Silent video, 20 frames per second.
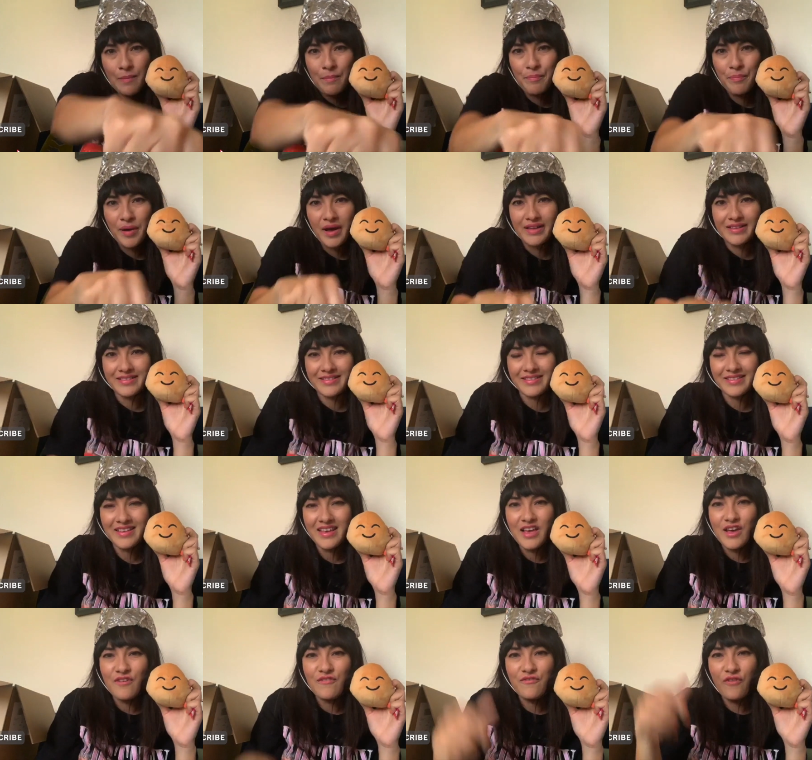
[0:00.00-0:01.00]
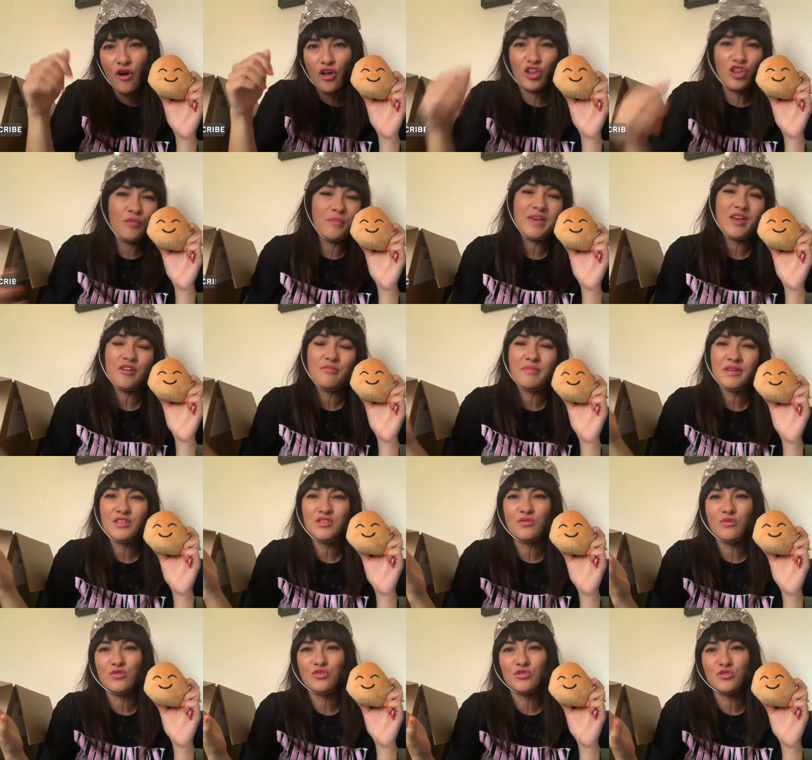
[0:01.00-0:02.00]
button, follow me on my
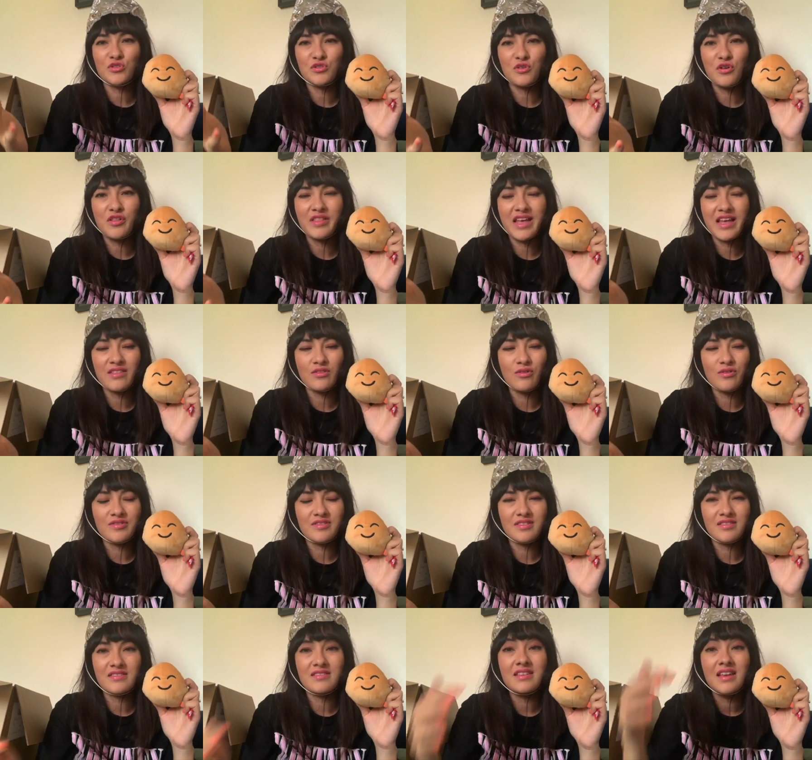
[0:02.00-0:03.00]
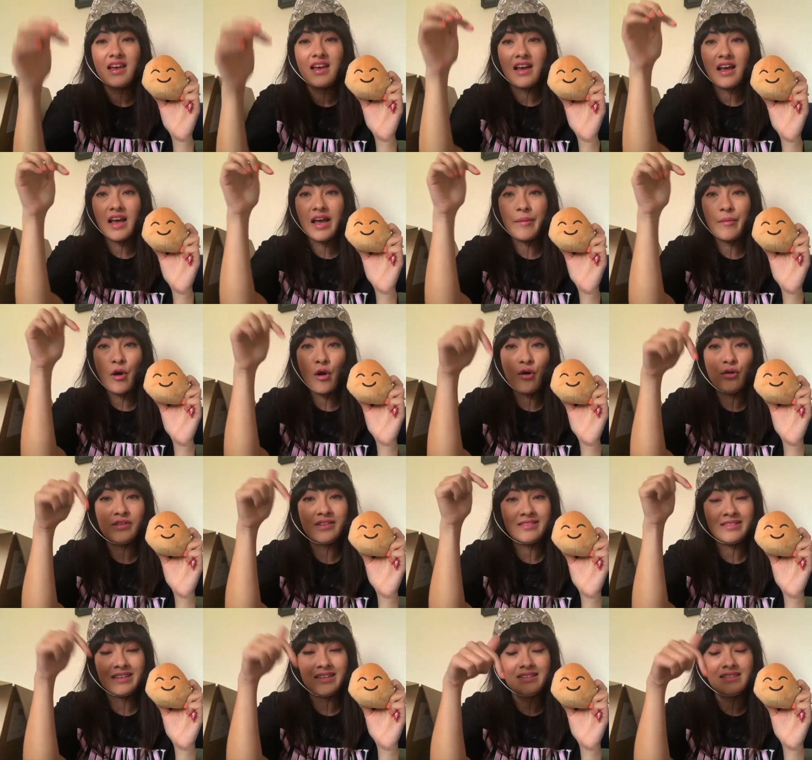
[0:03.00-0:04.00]
socials and all that nonsense. Um, all the
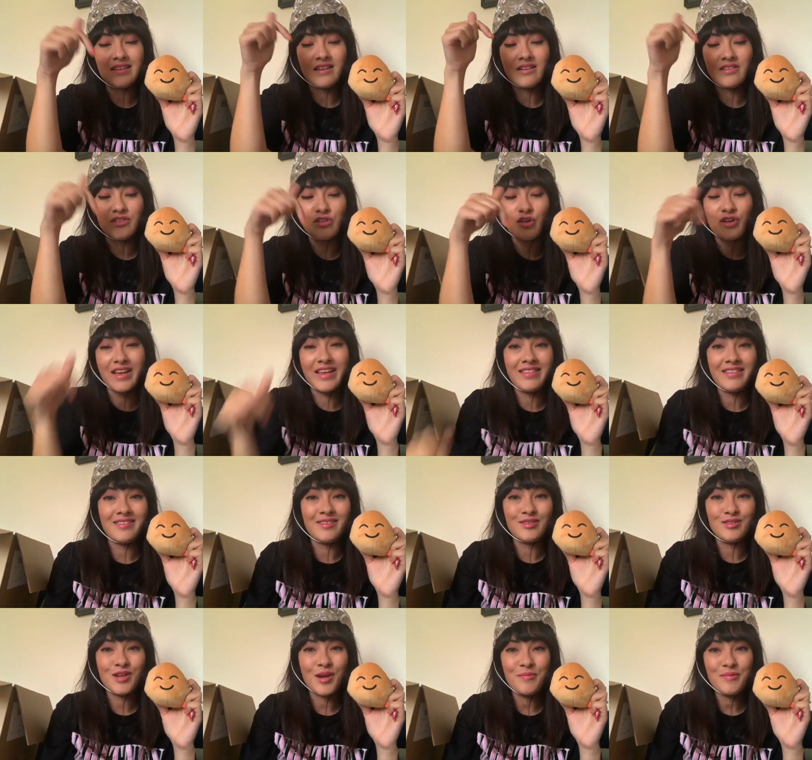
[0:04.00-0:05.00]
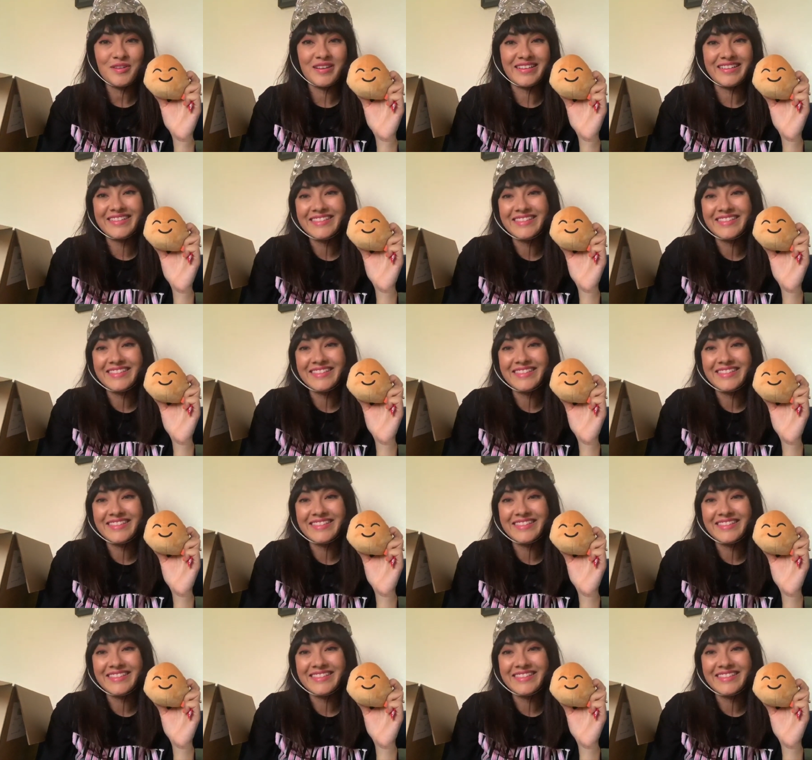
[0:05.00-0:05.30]
details are in the description.